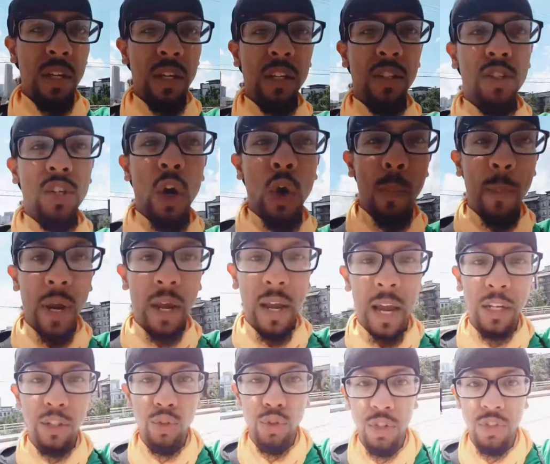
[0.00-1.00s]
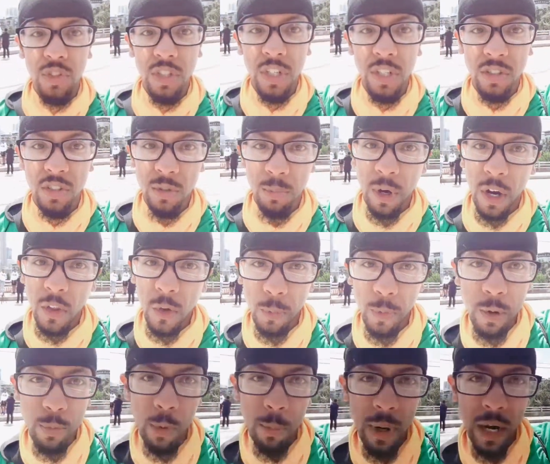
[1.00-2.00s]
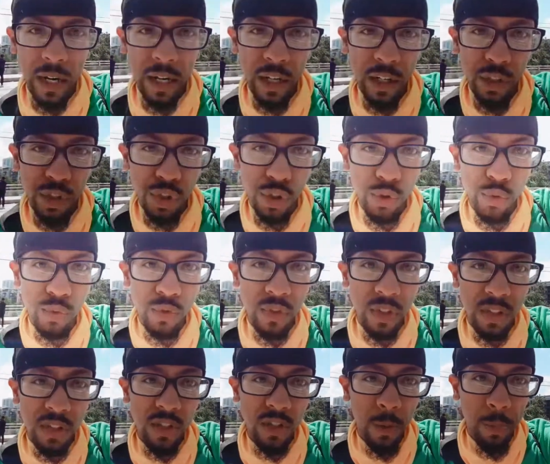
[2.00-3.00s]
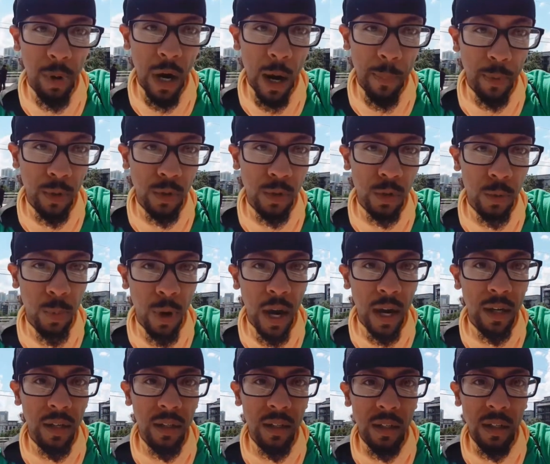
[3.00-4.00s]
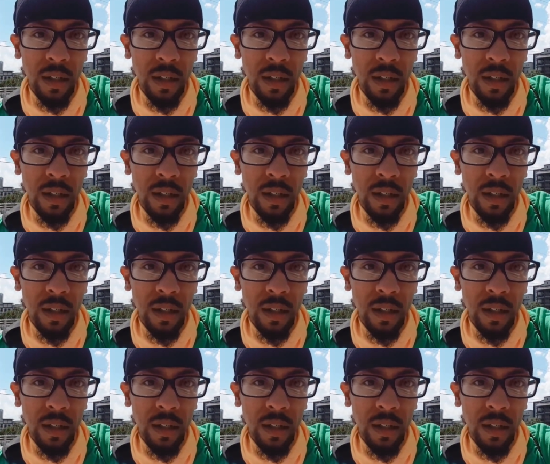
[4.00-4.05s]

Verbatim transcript: It's dope, man. As you can see, it's some other people back here shooting. This is a popular spot.